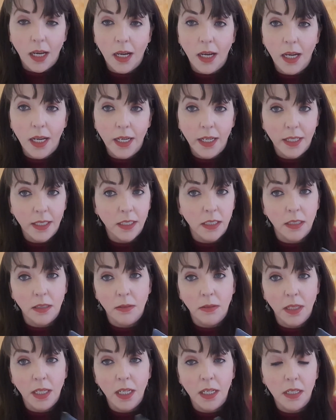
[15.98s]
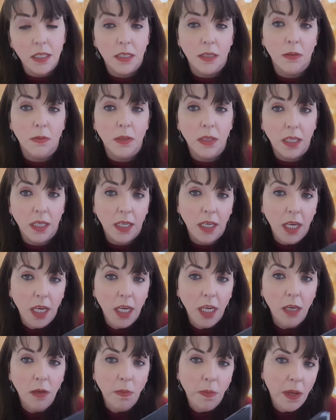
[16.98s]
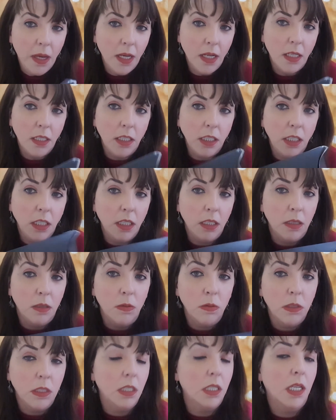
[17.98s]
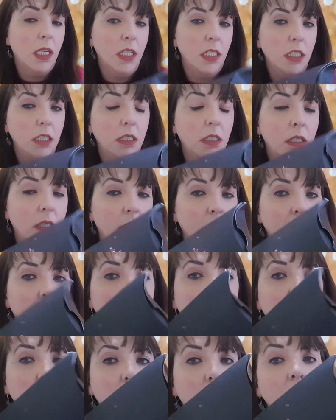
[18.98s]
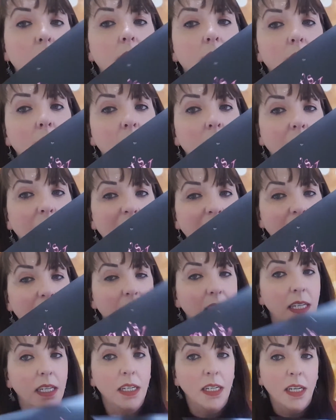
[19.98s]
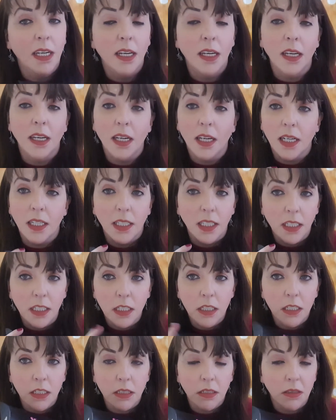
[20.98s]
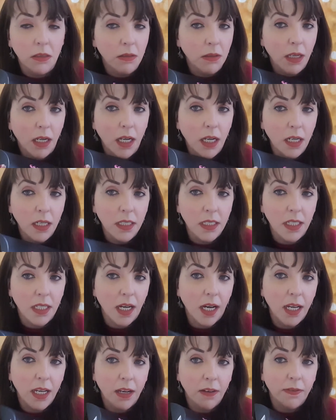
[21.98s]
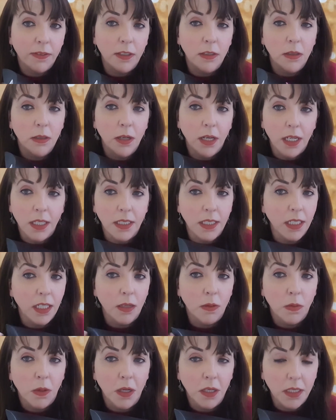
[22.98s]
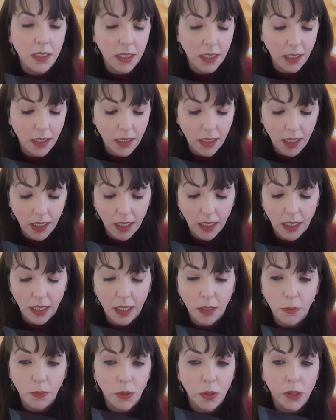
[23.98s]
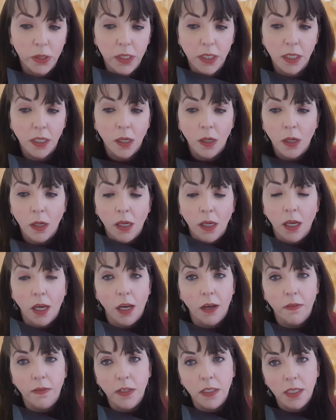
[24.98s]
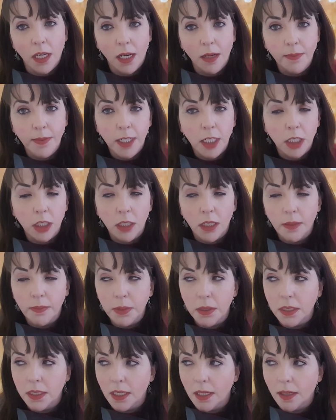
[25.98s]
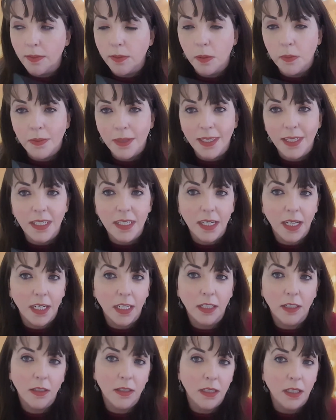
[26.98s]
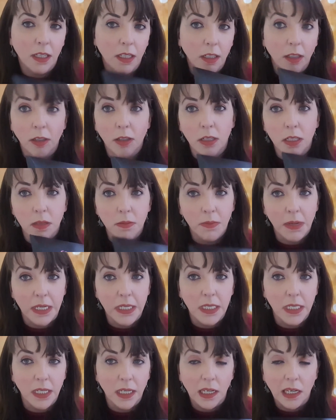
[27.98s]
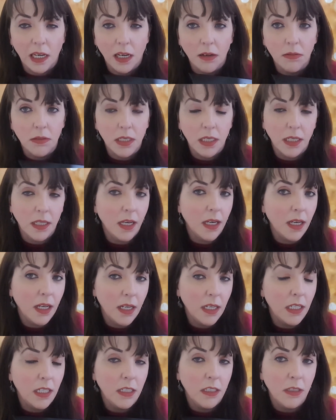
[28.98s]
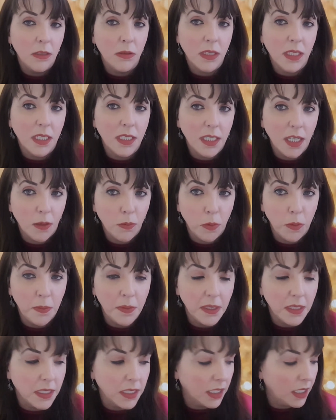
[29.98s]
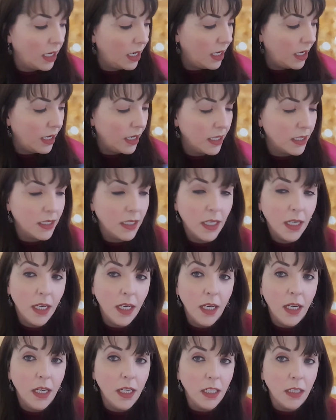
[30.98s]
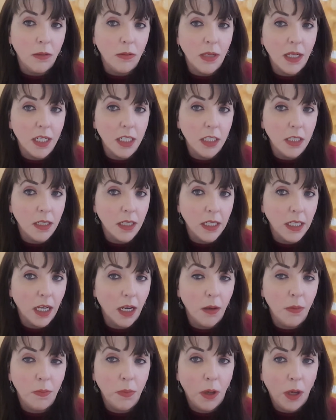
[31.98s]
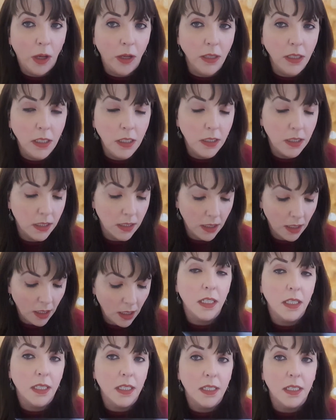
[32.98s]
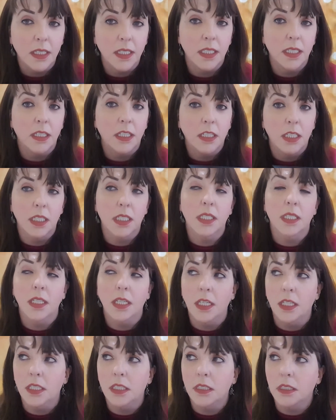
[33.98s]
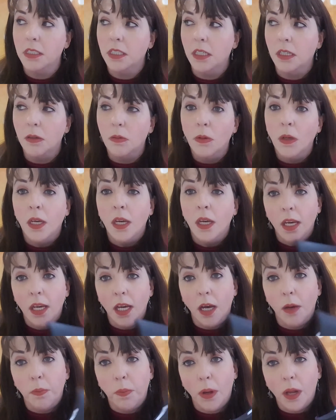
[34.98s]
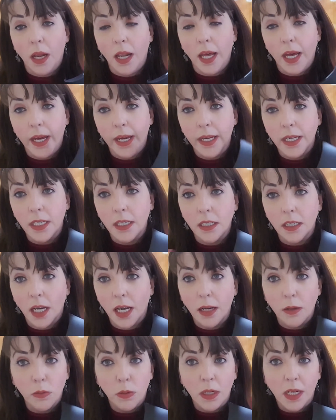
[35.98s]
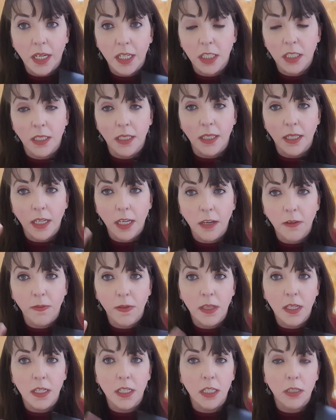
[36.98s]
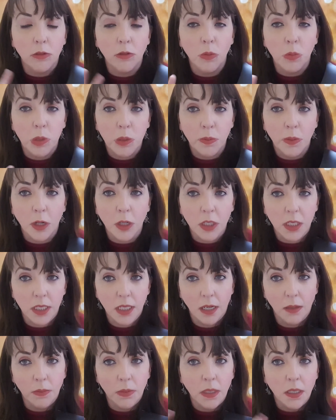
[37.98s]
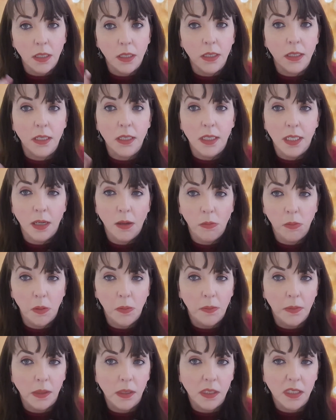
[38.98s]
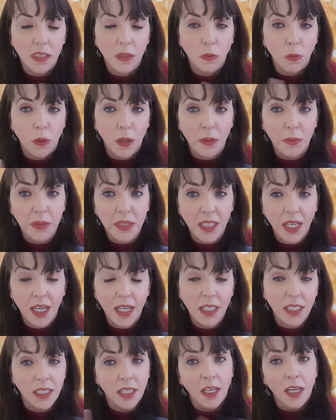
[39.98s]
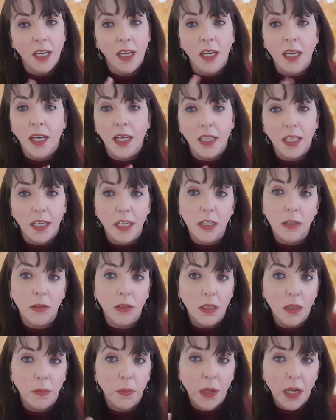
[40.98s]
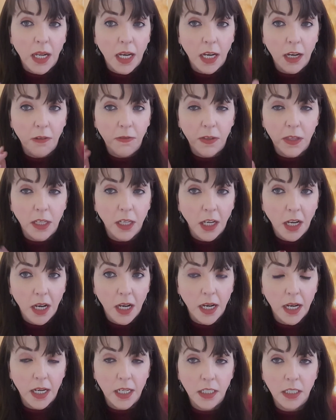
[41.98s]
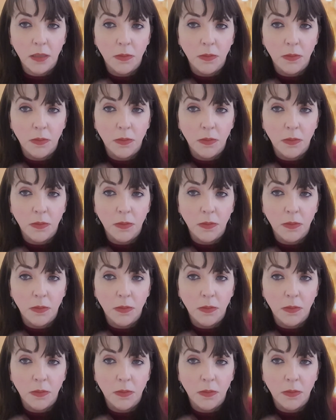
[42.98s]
And so yeah, so they email you to let you know that this is in, and then you just go and collect it. I have no idea what's in here, but every time you shop in Debenhams, like on the cosmetic counter, and you use the Debenhams card, you will actually get points at this. You just need to apply. I will actually leave in the description box down below the Debenhams website, and then you can apply for the card.